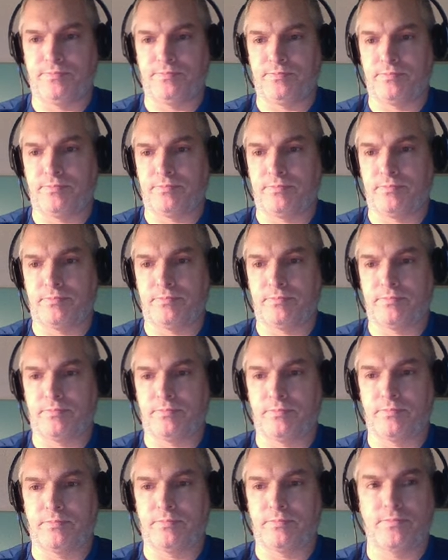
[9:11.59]

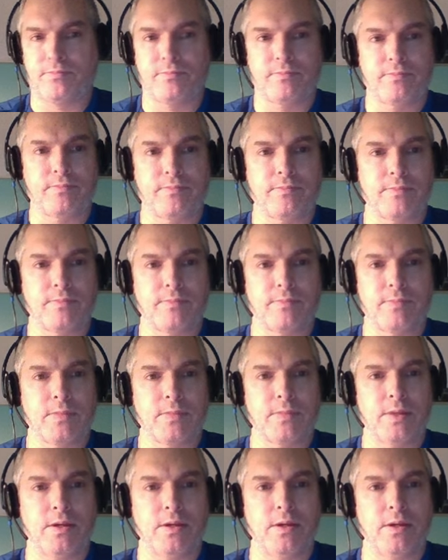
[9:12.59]

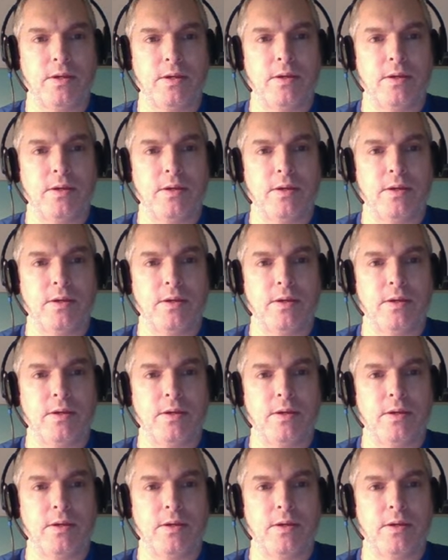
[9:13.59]
[no speech]